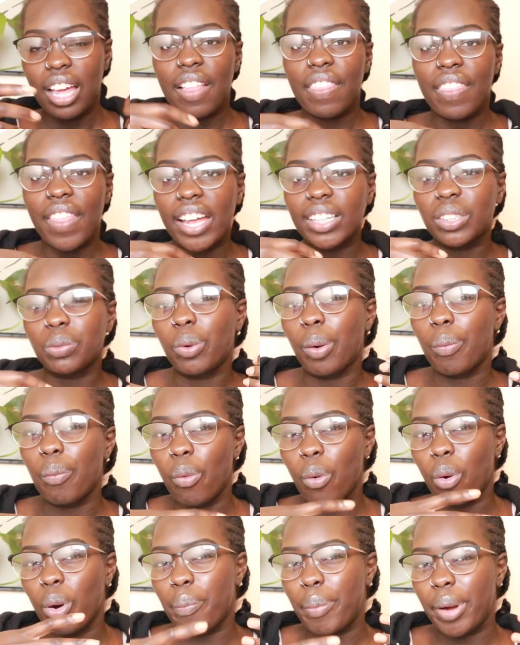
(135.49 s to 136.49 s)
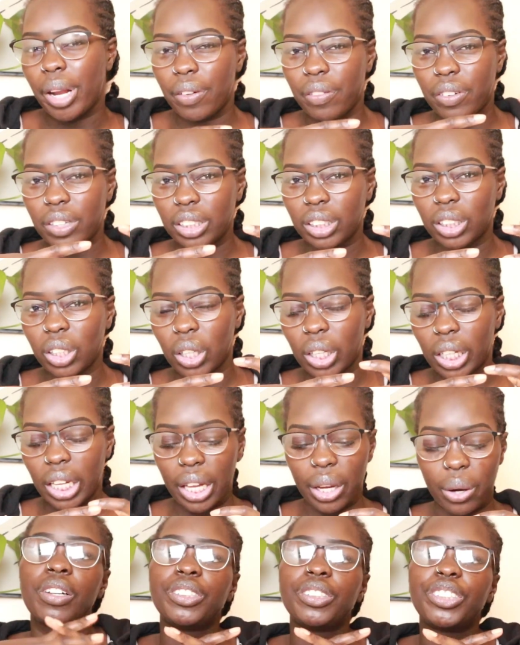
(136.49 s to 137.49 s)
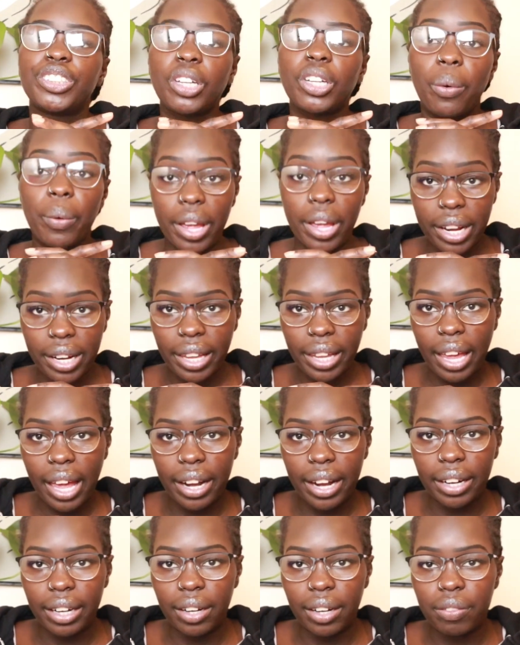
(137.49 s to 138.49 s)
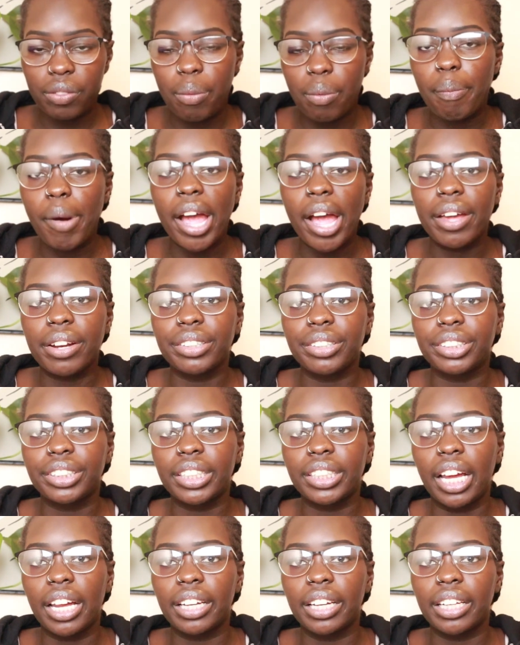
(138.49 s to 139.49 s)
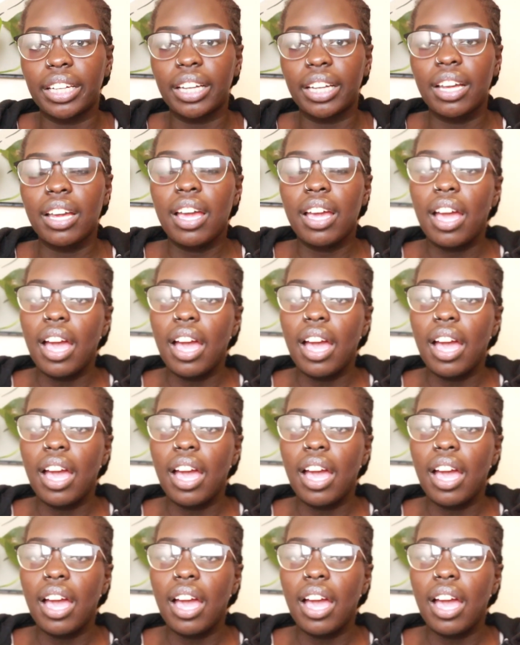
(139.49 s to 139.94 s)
That's what more benefits look like. So in Canada, from my understanding,